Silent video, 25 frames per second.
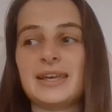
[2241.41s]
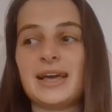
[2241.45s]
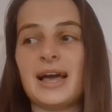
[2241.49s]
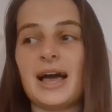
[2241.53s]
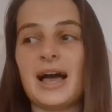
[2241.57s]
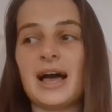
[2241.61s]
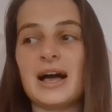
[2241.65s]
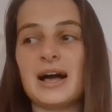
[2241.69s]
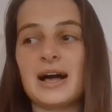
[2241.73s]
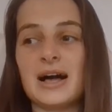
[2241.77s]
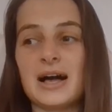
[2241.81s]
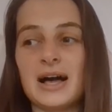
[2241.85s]
A
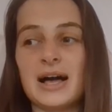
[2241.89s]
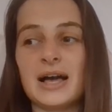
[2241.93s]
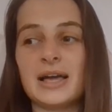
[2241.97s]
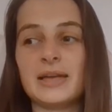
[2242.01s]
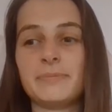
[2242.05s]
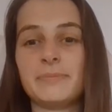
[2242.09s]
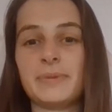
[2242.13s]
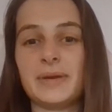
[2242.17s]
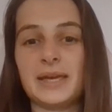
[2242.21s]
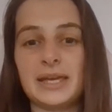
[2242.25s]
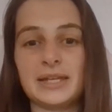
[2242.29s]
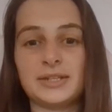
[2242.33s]

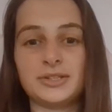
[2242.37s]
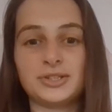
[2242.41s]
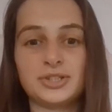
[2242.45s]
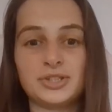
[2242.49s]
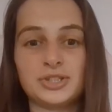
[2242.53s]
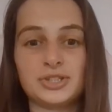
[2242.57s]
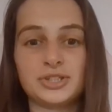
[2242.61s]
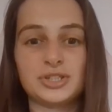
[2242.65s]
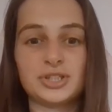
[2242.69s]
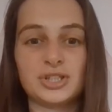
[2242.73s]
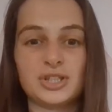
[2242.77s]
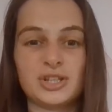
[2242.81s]

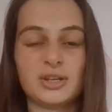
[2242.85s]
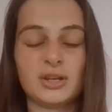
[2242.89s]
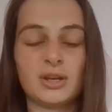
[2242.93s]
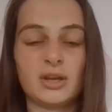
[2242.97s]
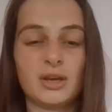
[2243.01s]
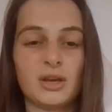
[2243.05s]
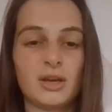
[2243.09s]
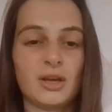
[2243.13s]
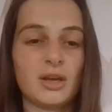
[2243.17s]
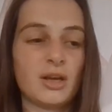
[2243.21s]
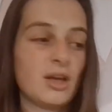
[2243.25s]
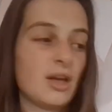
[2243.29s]
high-pitched,
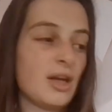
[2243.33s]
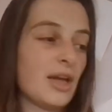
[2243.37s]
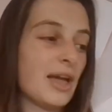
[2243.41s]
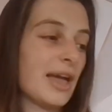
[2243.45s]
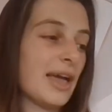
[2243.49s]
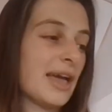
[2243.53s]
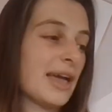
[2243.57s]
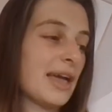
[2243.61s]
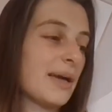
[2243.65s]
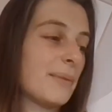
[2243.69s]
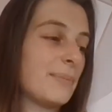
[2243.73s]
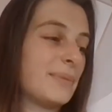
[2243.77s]

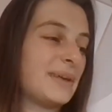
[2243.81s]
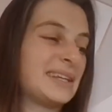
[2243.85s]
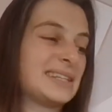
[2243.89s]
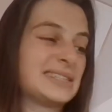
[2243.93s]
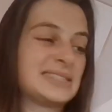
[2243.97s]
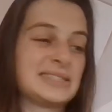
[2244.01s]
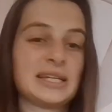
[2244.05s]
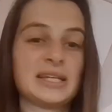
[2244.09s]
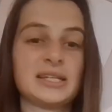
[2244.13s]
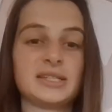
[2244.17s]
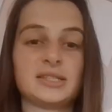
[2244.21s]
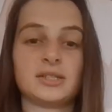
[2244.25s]

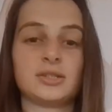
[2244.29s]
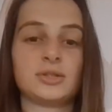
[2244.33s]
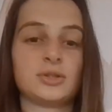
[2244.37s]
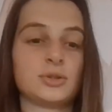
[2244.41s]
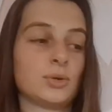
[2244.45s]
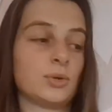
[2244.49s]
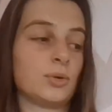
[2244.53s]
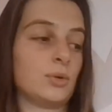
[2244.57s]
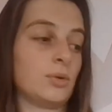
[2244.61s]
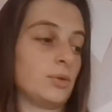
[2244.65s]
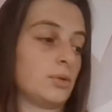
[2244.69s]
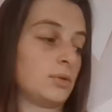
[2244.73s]
excited
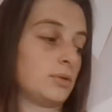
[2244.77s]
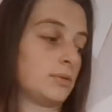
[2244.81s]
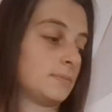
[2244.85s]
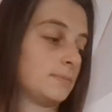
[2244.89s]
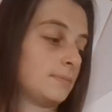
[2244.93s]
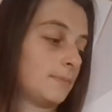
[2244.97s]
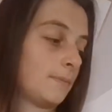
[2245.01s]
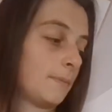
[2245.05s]
tone.